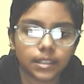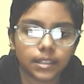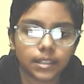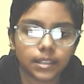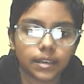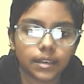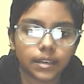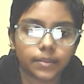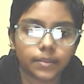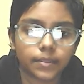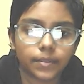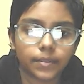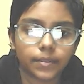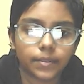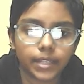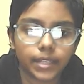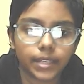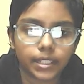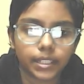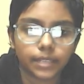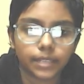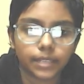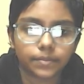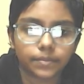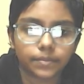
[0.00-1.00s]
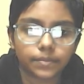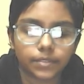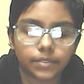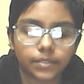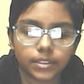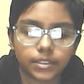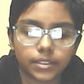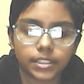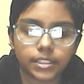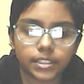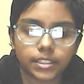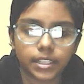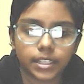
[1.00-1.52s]
queen a4
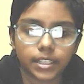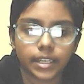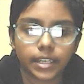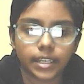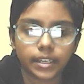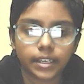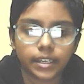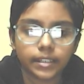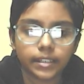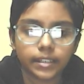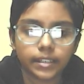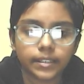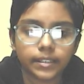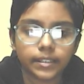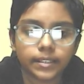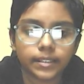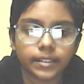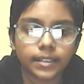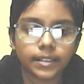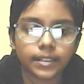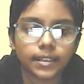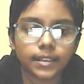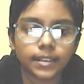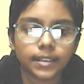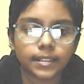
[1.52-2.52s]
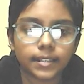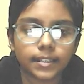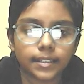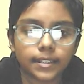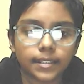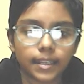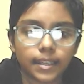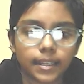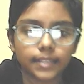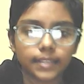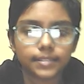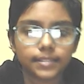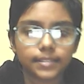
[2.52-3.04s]
check, knight
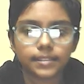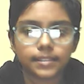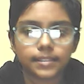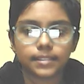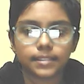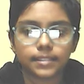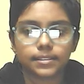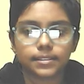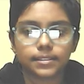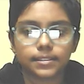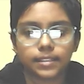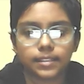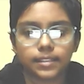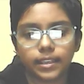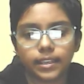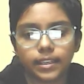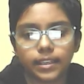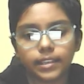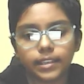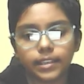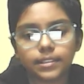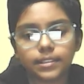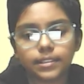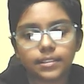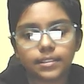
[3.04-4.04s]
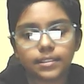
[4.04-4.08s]
c6,